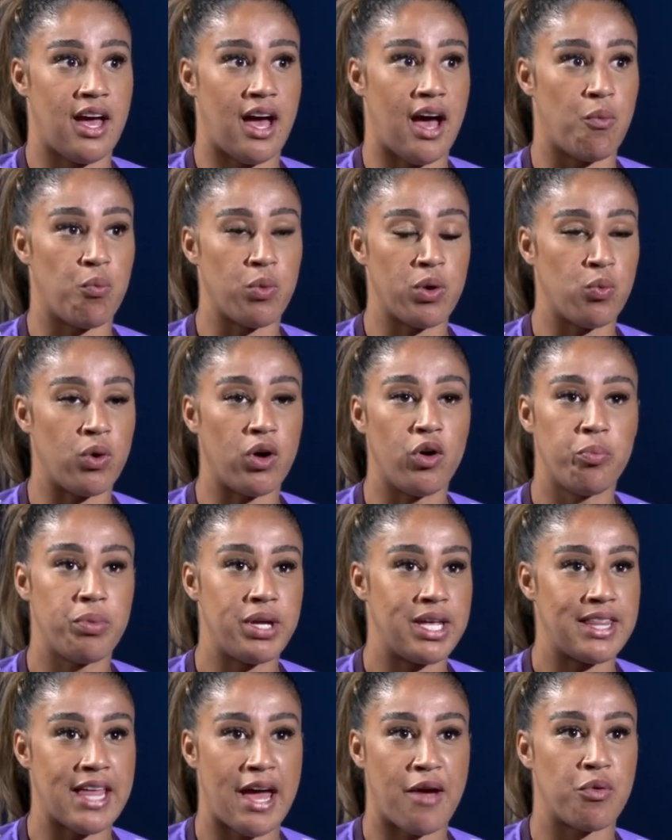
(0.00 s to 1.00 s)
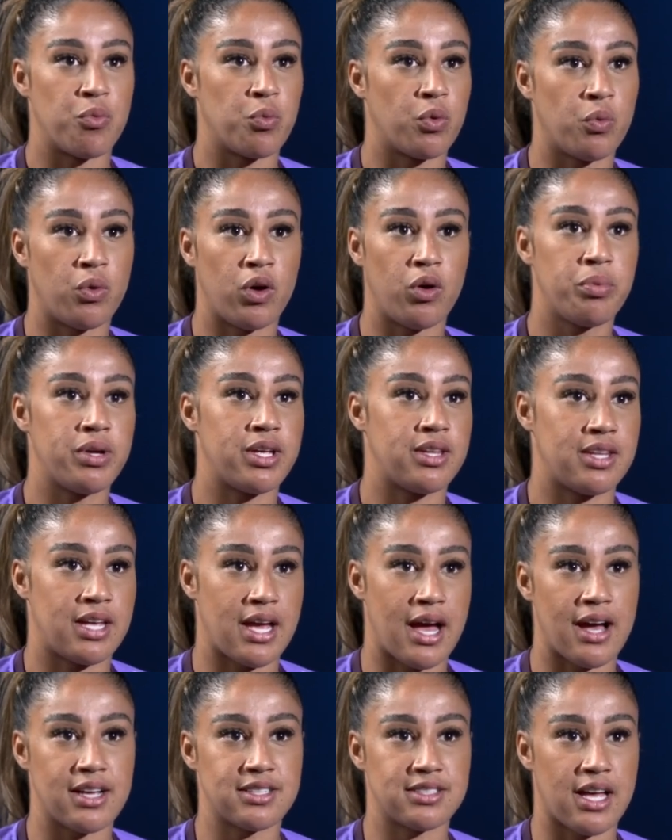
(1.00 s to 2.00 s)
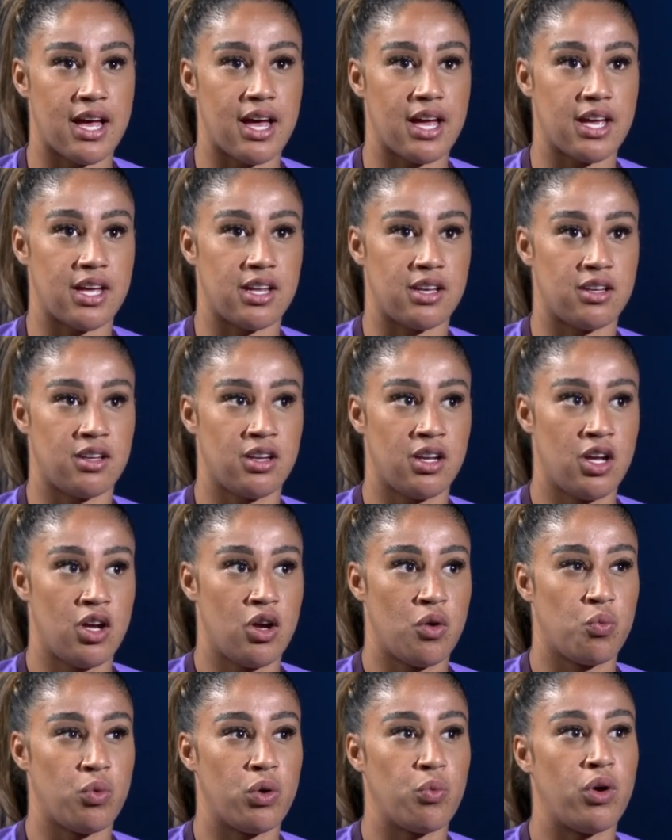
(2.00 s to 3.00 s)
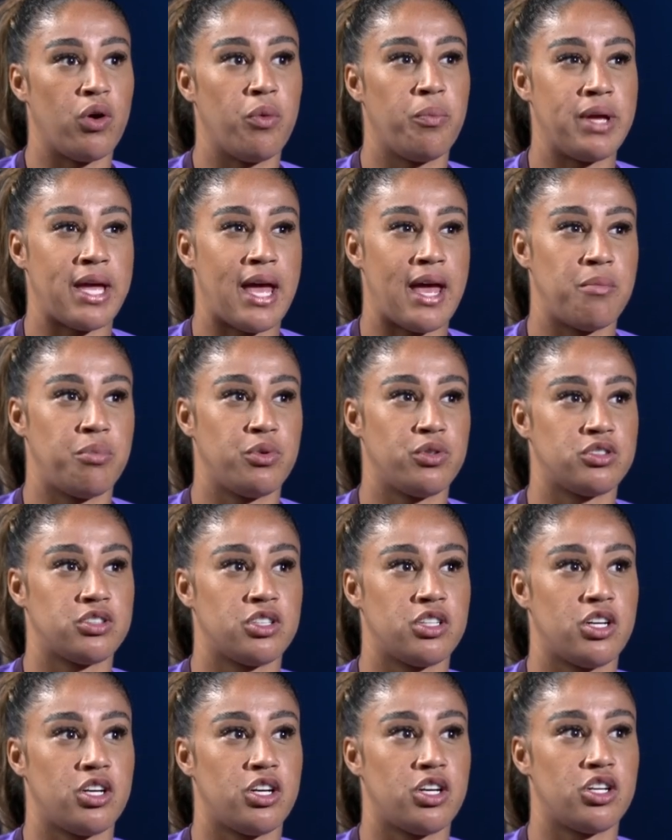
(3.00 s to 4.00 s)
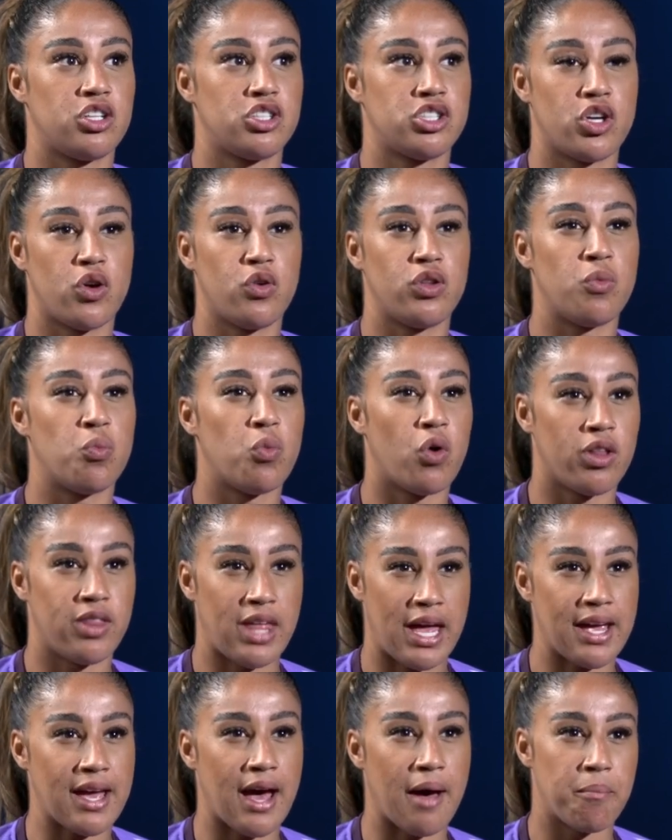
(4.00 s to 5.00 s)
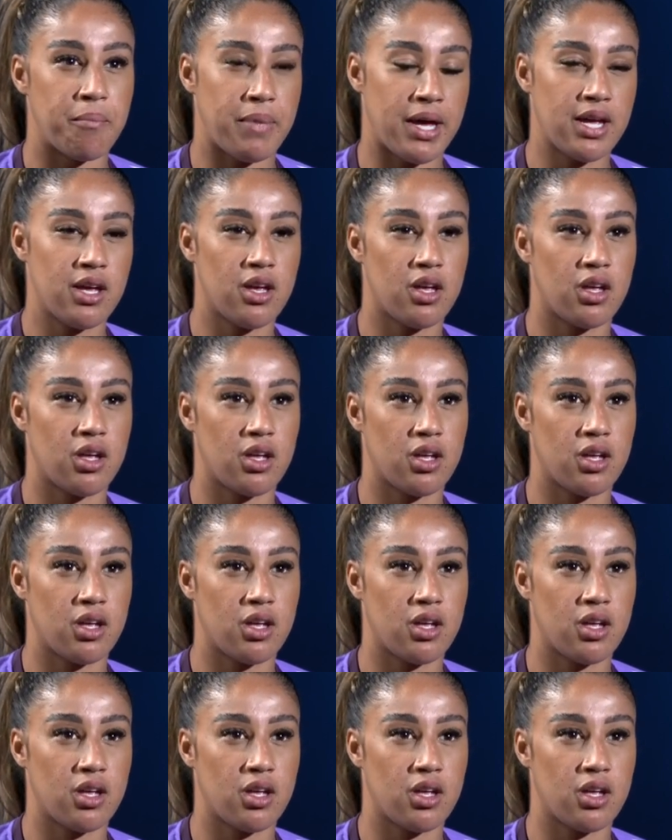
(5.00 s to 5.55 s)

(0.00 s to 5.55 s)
and we will be there and we will be in the eyesight and we will be able to show them what they can be.